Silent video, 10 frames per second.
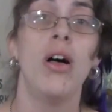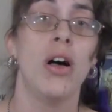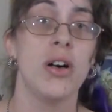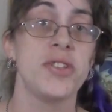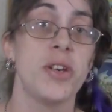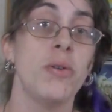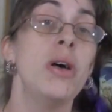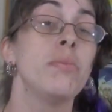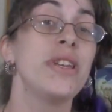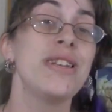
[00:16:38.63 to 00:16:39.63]
Also,
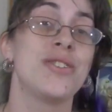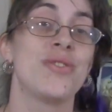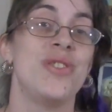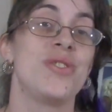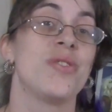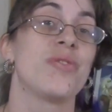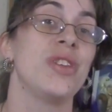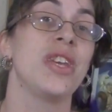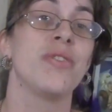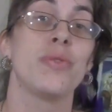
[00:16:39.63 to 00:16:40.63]
please join us over
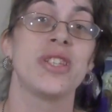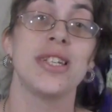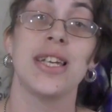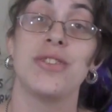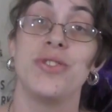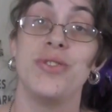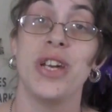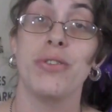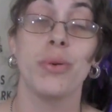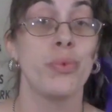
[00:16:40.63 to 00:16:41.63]
in the ElfQuest Collectors
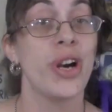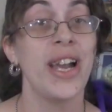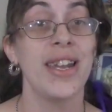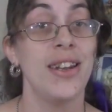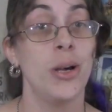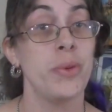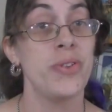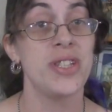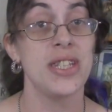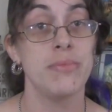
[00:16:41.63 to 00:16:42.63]
Unite group, where I can help
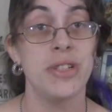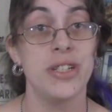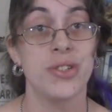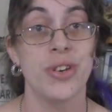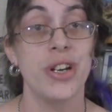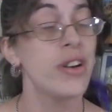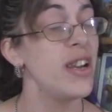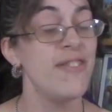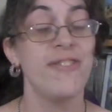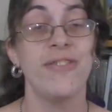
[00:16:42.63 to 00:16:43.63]
you as the administrator
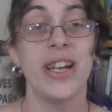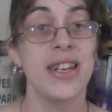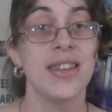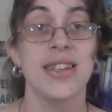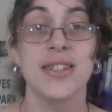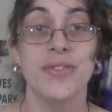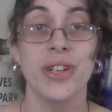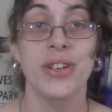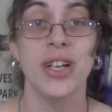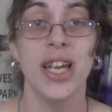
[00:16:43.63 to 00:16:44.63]
in finding things for
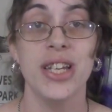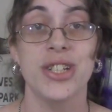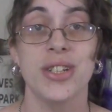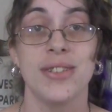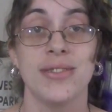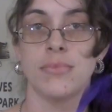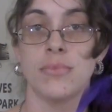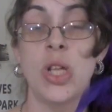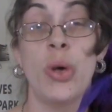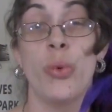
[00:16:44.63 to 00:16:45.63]
your collection.
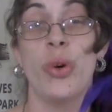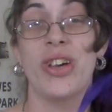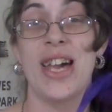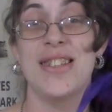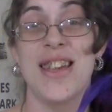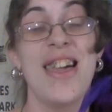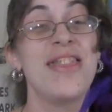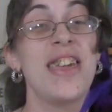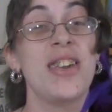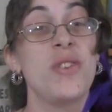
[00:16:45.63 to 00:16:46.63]
Well guys,
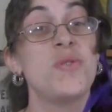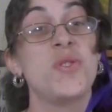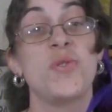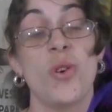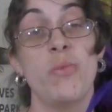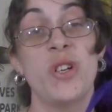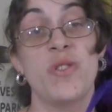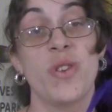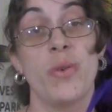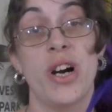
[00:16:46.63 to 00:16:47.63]
thank you so
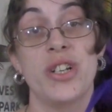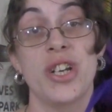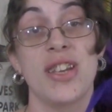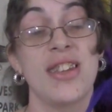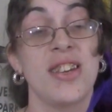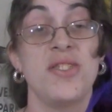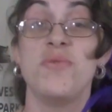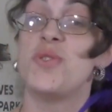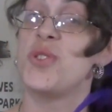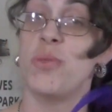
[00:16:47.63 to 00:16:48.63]
much for watching. Thank
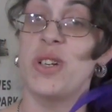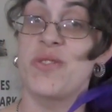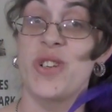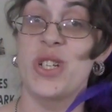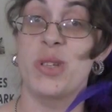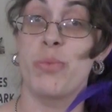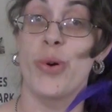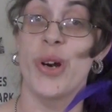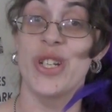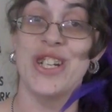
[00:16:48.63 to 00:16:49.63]
you so much for your
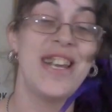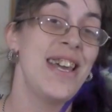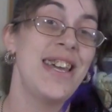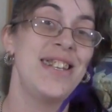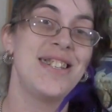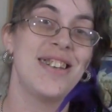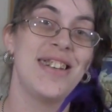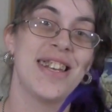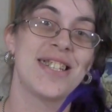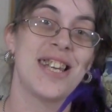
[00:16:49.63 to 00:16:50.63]
support. And until
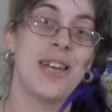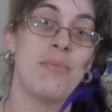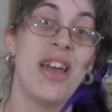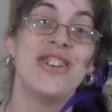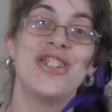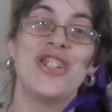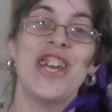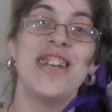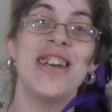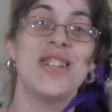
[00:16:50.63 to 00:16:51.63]
next time,
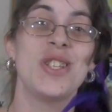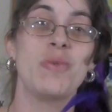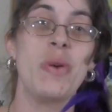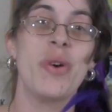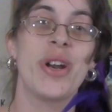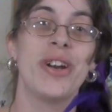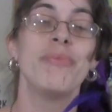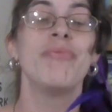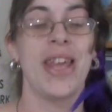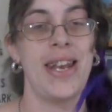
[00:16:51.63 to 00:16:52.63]
shade and sweet
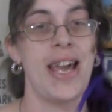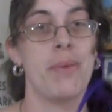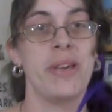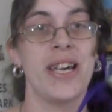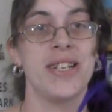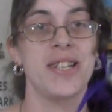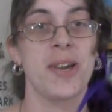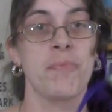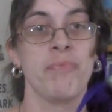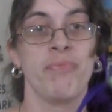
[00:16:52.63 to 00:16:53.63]
water, and happy hunting.